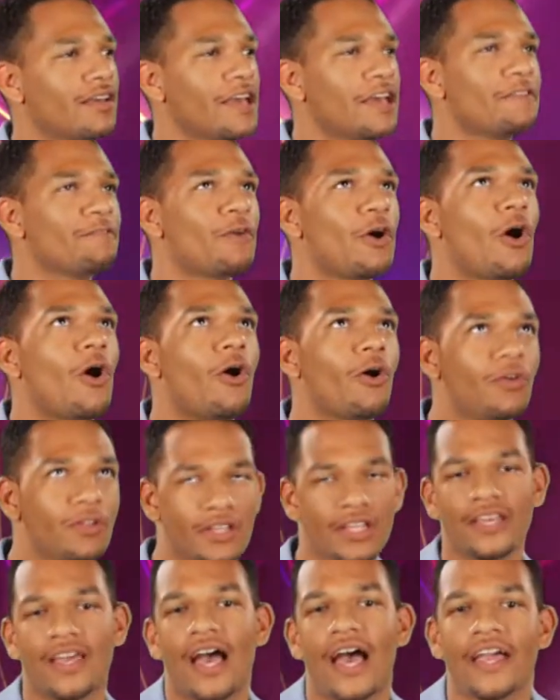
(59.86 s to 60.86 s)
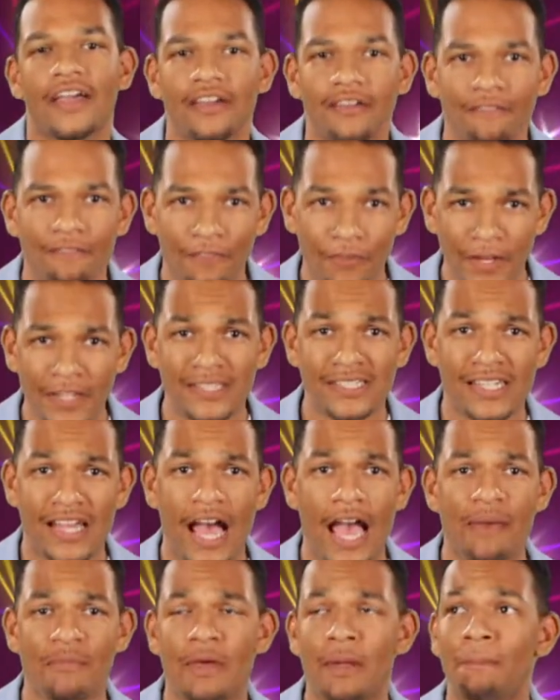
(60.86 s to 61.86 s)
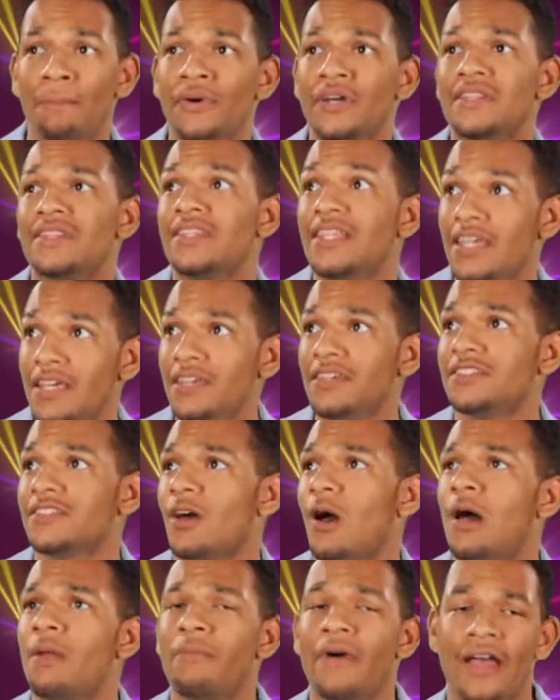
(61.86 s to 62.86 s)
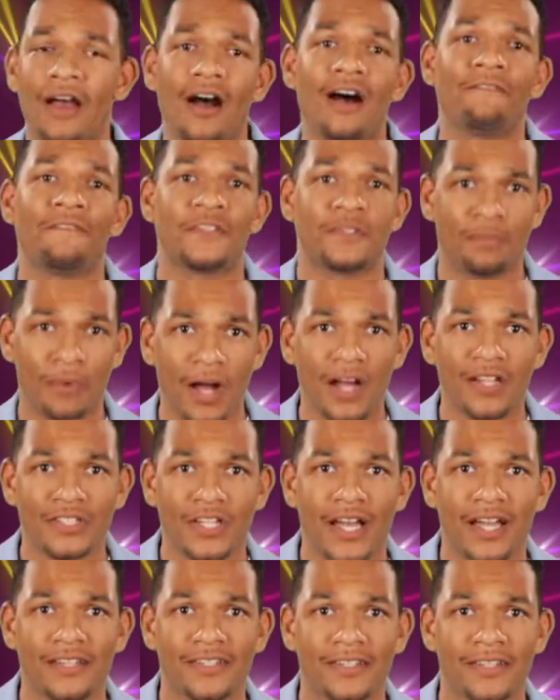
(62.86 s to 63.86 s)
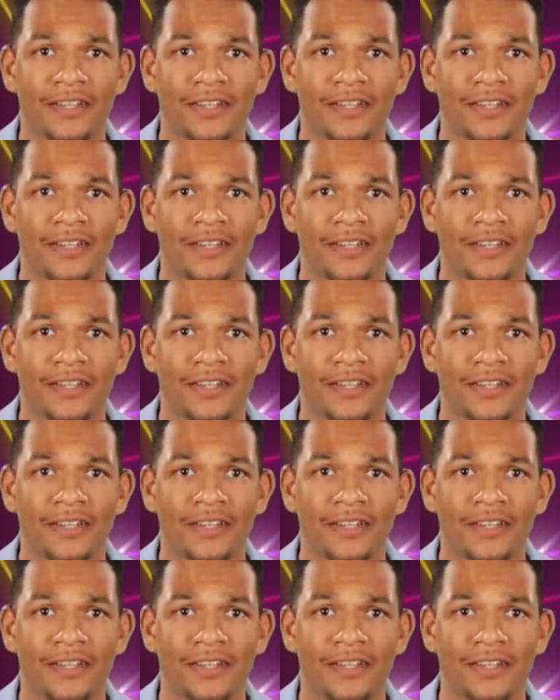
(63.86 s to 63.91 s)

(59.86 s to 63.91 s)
if only I could freeze time and put these on my office project.